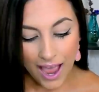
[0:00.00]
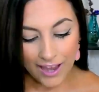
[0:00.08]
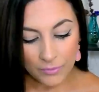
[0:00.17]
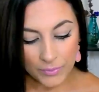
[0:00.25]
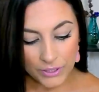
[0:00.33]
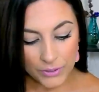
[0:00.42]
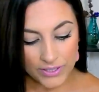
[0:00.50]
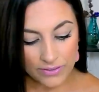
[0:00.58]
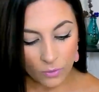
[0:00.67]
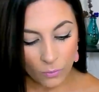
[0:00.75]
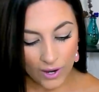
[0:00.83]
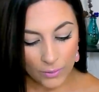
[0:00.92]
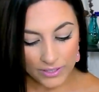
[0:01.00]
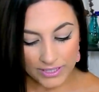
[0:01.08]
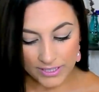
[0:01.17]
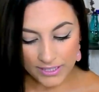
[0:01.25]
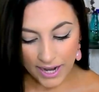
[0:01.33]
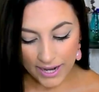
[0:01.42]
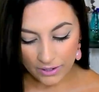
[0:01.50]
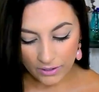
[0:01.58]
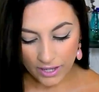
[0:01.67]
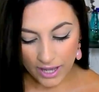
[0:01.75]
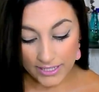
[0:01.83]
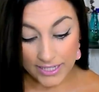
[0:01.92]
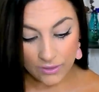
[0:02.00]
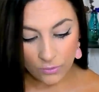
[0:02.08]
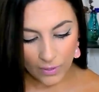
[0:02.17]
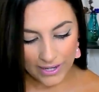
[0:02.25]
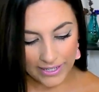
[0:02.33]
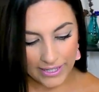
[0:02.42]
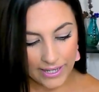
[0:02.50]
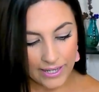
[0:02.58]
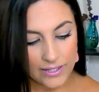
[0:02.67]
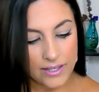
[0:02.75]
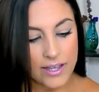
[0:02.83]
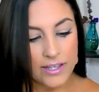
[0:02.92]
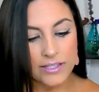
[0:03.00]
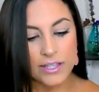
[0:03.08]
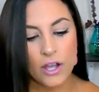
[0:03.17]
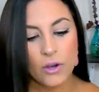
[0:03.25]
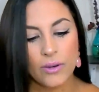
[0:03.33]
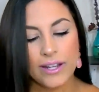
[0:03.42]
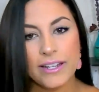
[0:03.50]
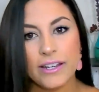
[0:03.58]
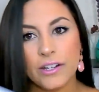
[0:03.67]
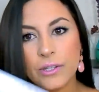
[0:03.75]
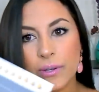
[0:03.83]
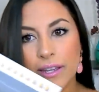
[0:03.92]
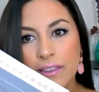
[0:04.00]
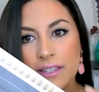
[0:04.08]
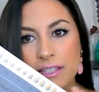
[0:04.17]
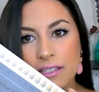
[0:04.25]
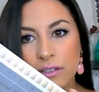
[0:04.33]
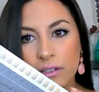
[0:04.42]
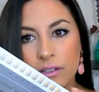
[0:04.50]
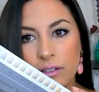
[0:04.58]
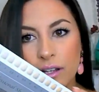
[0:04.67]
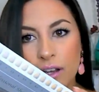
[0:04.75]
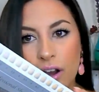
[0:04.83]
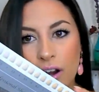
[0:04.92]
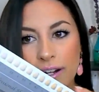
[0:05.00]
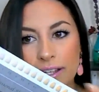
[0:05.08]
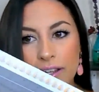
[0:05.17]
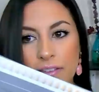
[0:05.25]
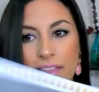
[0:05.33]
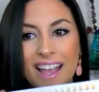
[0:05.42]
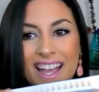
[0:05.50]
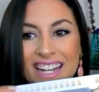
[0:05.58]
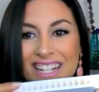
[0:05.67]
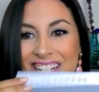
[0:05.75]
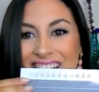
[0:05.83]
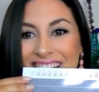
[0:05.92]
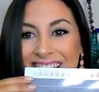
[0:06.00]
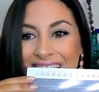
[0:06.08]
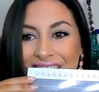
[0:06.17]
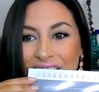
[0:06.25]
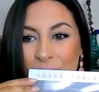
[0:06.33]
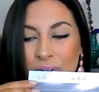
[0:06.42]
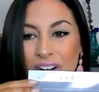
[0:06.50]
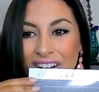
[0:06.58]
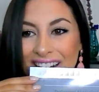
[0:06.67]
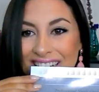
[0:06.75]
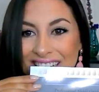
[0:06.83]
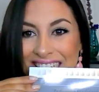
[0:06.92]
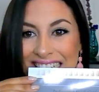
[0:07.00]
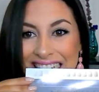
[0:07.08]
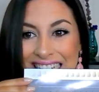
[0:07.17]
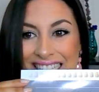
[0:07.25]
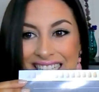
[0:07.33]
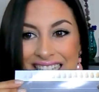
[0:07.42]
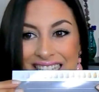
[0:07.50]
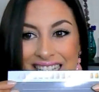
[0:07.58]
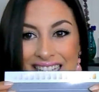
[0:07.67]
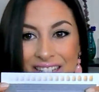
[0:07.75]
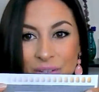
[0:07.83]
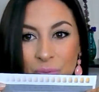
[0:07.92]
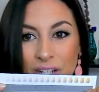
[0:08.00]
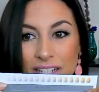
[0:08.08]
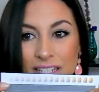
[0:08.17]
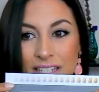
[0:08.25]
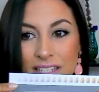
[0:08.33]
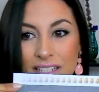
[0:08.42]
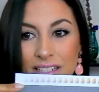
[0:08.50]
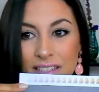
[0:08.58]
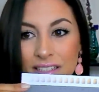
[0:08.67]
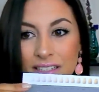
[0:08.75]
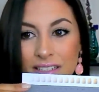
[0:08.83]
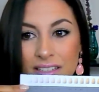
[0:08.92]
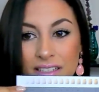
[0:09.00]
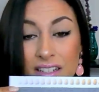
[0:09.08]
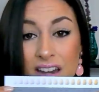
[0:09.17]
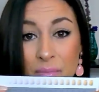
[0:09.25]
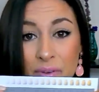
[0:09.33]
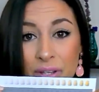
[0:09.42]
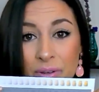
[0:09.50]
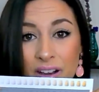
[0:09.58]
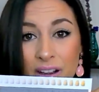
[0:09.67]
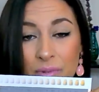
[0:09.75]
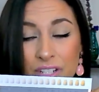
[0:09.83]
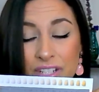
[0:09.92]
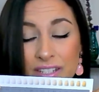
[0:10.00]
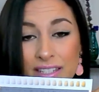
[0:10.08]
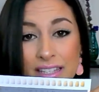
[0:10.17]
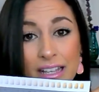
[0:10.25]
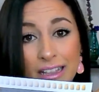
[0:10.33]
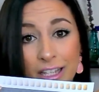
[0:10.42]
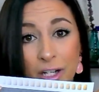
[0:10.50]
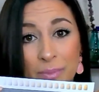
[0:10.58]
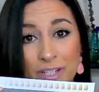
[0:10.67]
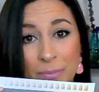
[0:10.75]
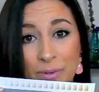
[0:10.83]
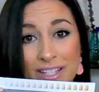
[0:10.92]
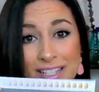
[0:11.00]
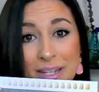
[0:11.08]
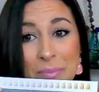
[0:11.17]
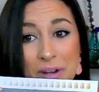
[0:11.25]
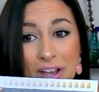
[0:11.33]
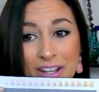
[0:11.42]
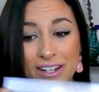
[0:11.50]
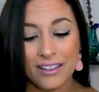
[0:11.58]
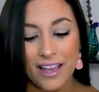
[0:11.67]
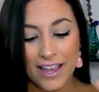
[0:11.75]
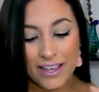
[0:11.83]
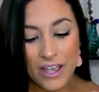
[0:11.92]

I've been using the White with Style uh, teeth whitening kit. So in here you get this little card here that kind of you can put around your teeth to see what number you are, which is a little bit depressing, I'm not gonna lie.